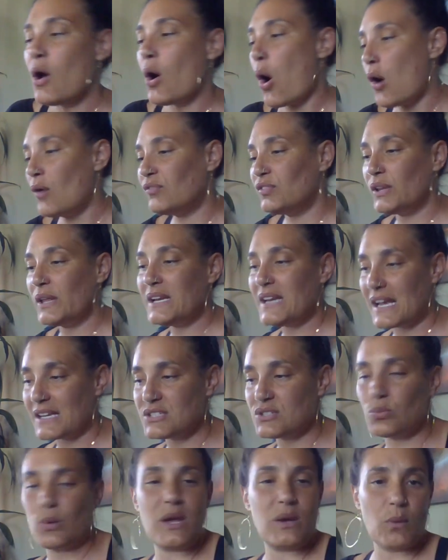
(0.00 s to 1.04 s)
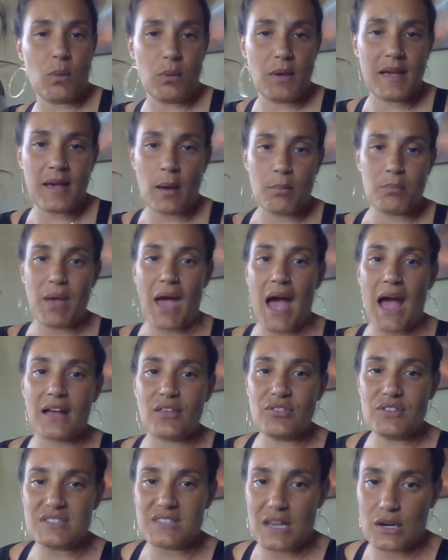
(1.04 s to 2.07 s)
Hopefully next week when we come come back,
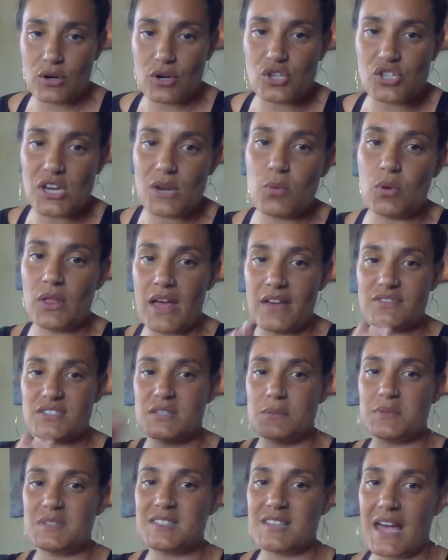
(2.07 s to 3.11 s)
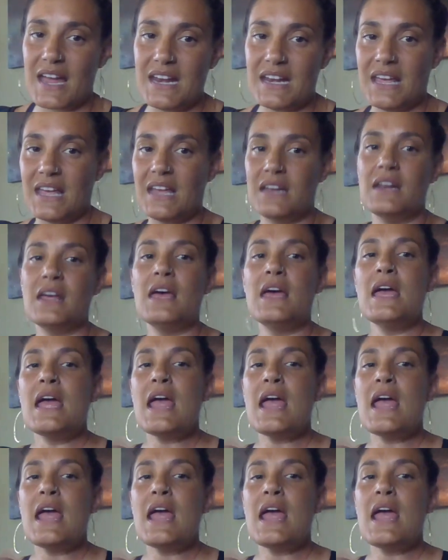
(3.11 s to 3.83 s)
this energy will have subsided.